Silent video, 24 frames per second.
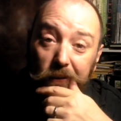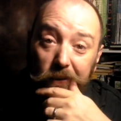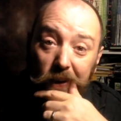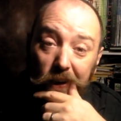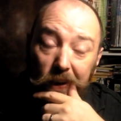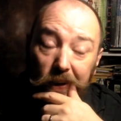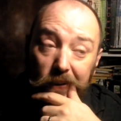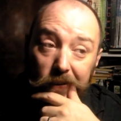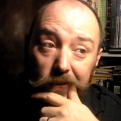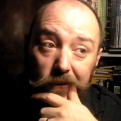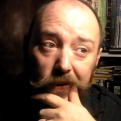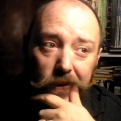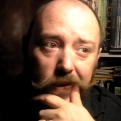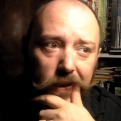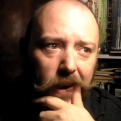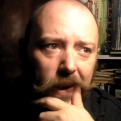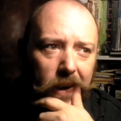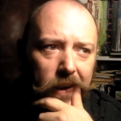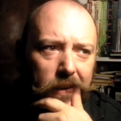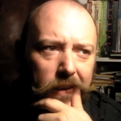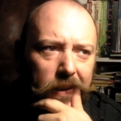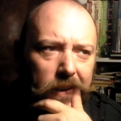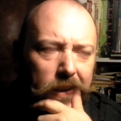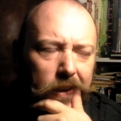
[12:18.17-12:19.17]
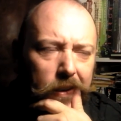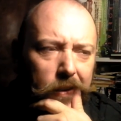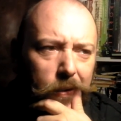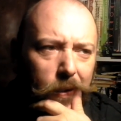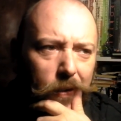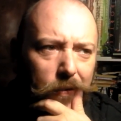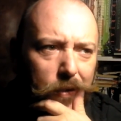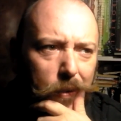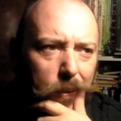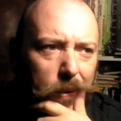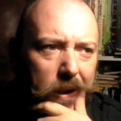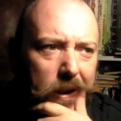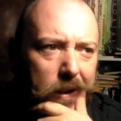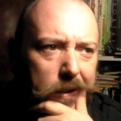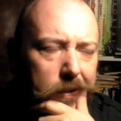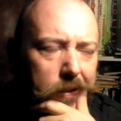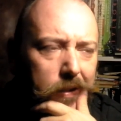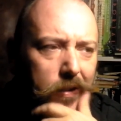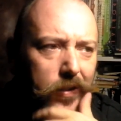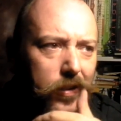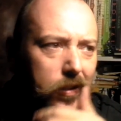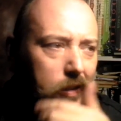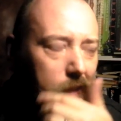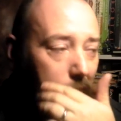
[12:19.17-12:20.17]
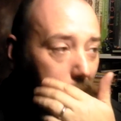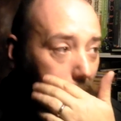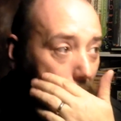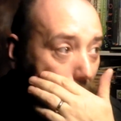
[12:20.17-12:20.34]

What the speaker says: Dave, and thank you to everyone else.